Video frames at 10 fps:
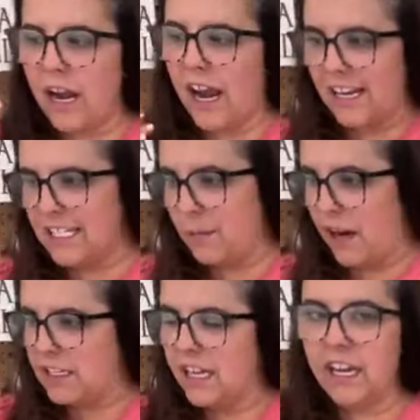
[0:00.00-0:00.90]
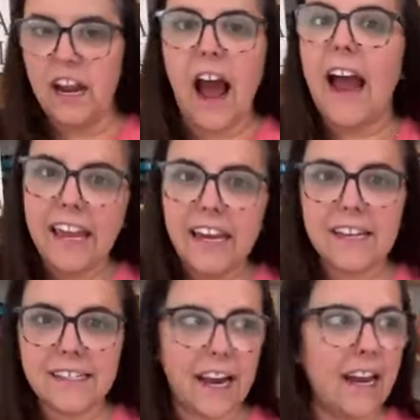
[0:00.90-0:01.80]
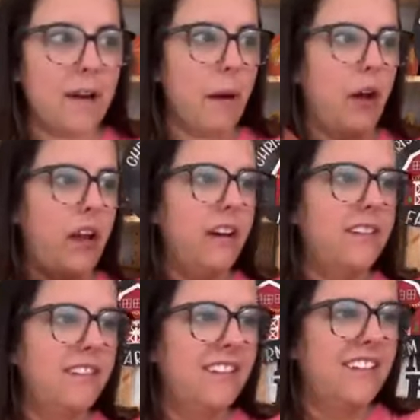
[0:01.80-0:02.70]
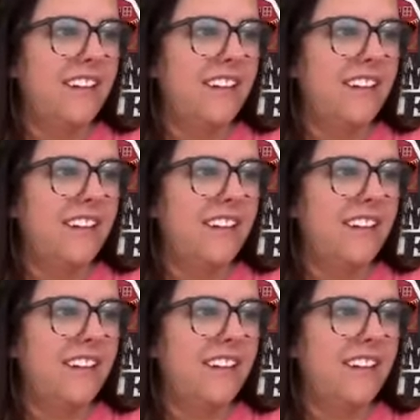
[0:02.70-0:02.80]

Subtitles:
than I expected, I get excited about it.